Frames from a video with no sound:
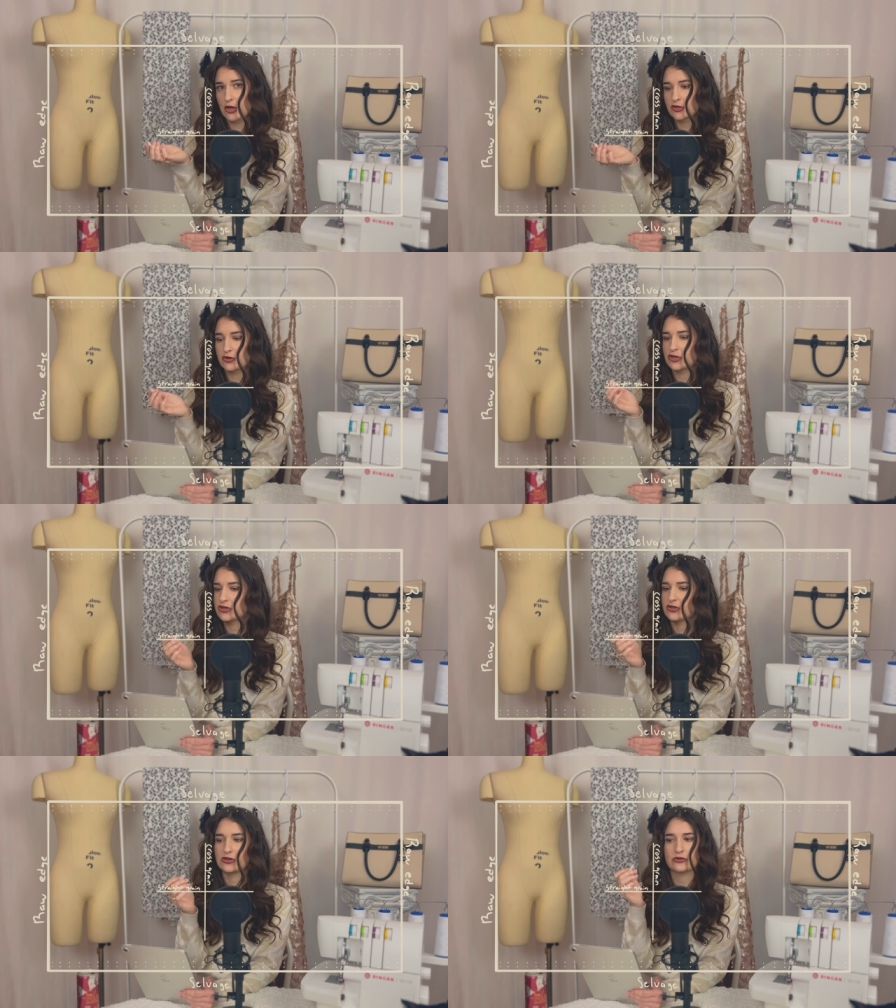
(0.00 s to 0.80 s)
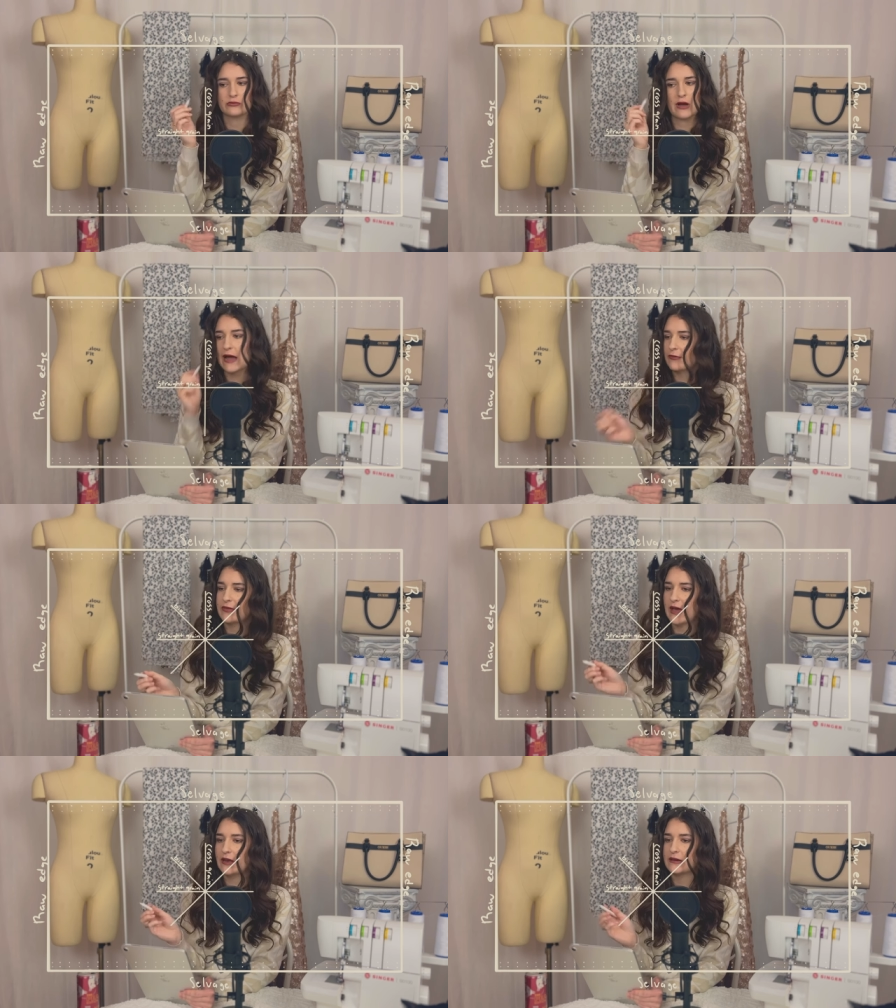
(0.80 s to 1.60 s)
So just do half of
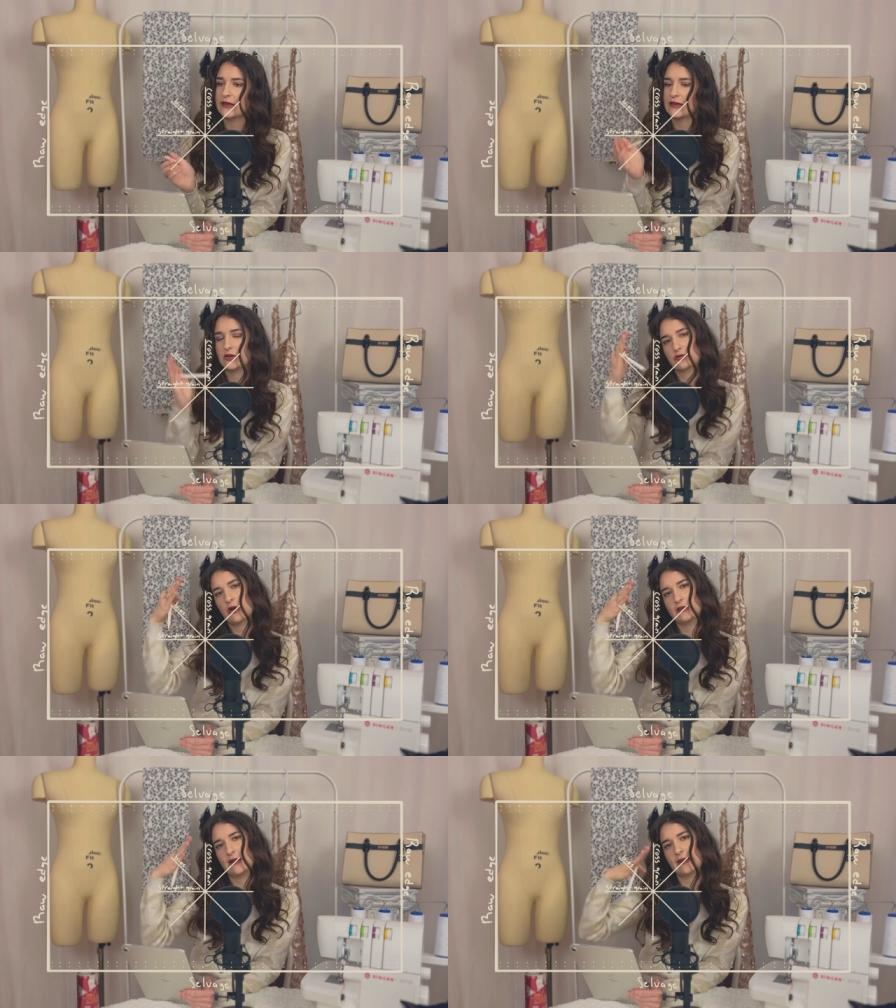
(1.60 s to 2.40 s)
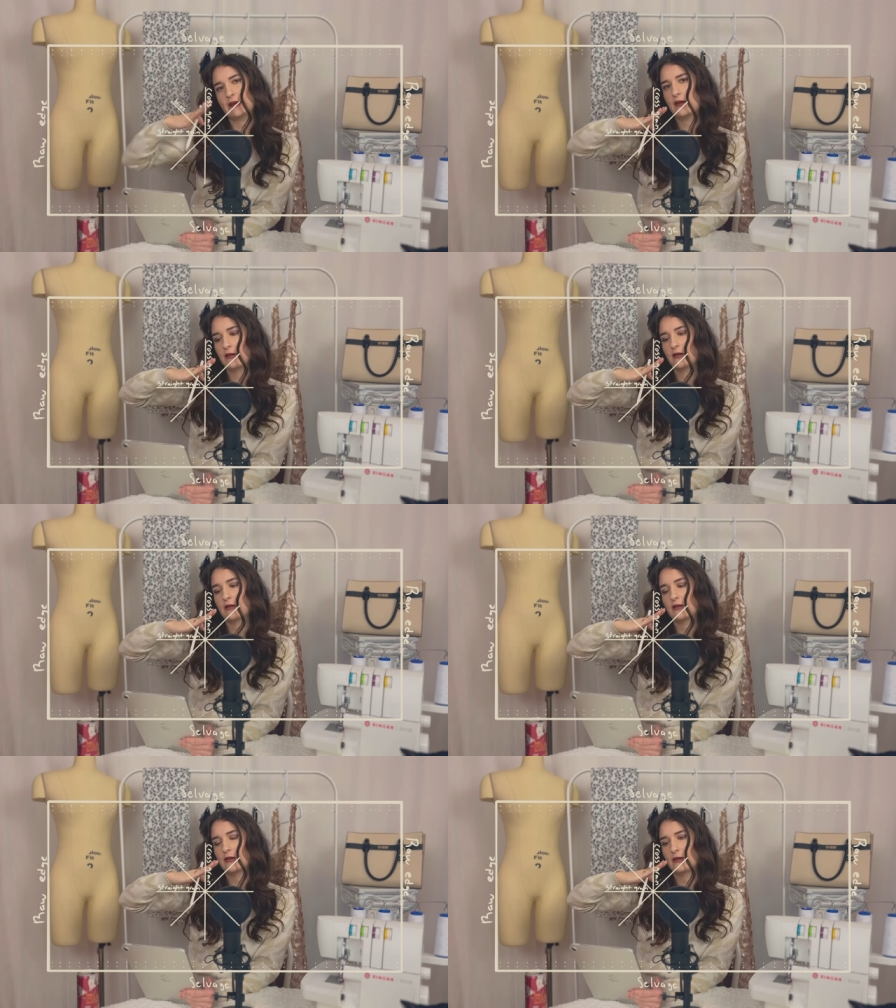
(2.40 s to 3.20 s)
that and draw a line
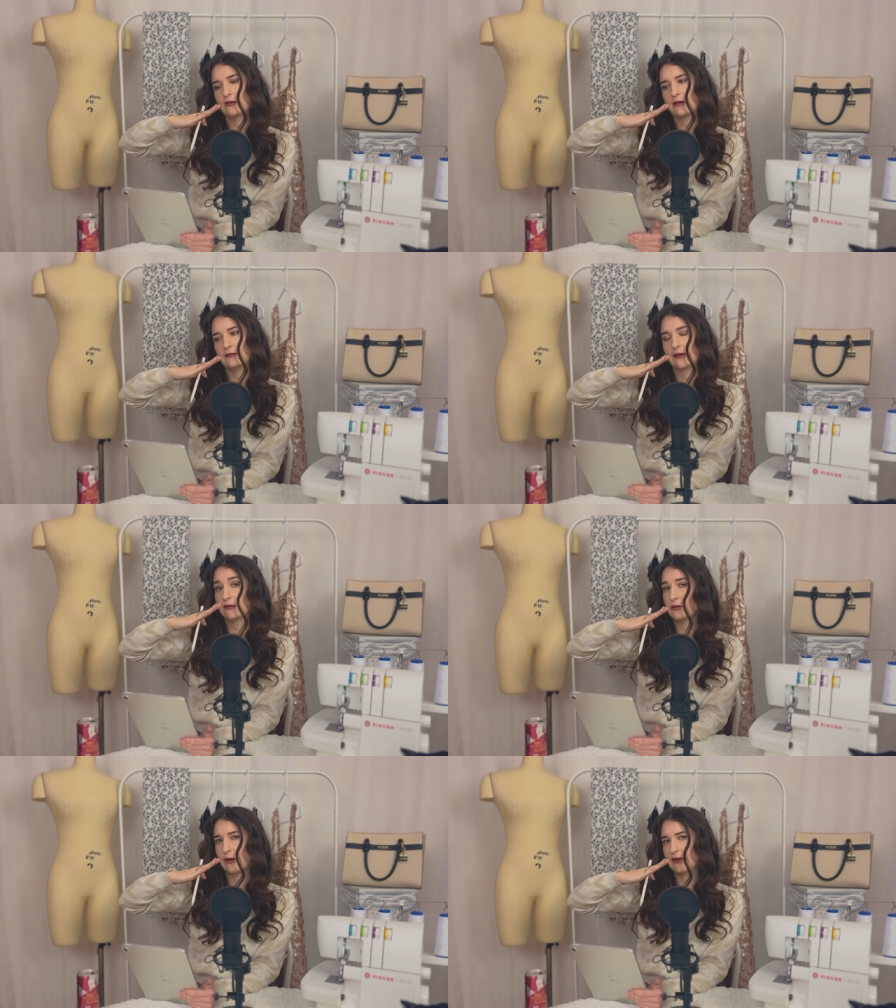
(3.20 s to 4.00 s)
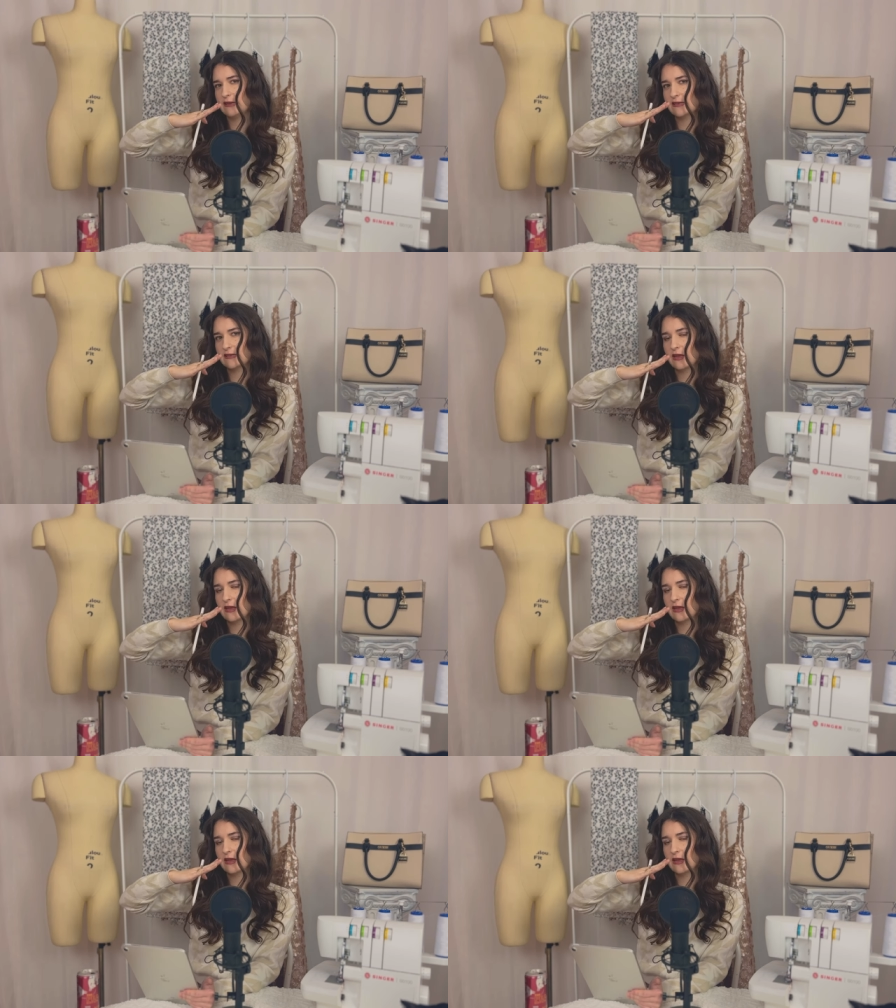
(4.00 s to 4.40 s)
like on the bias.